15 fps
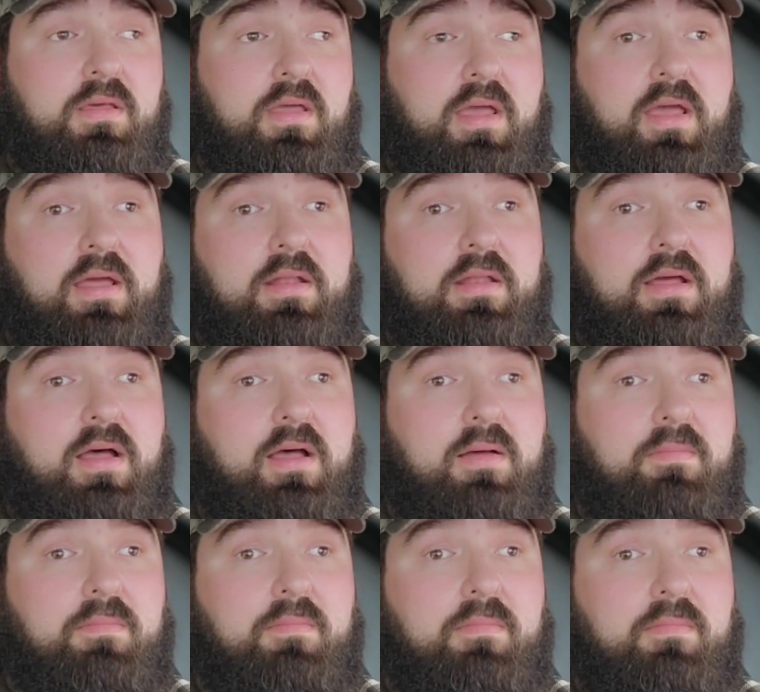And
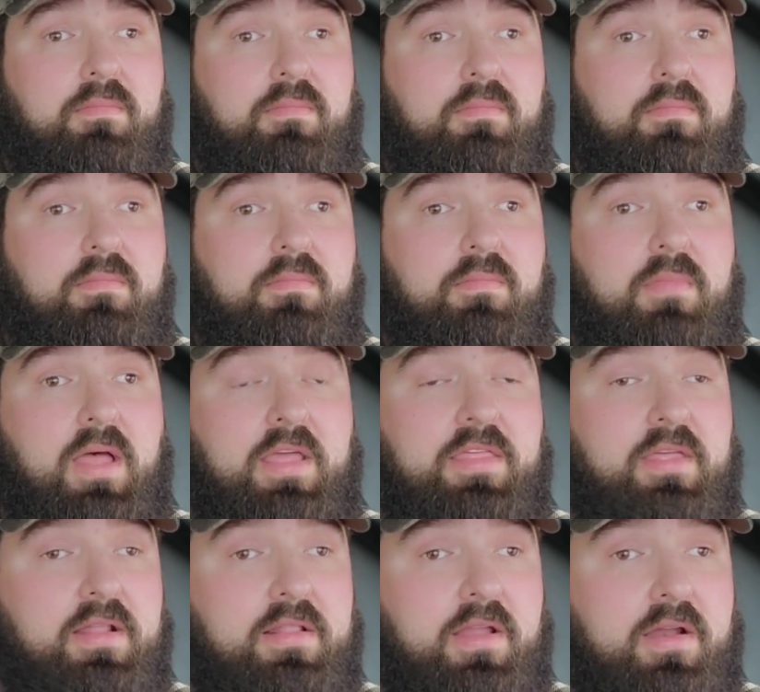I
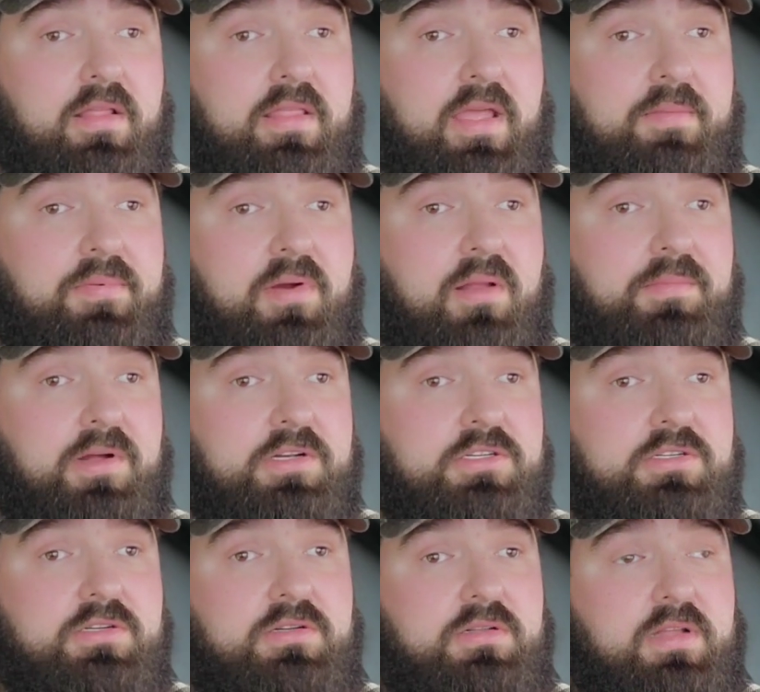think they pretty much,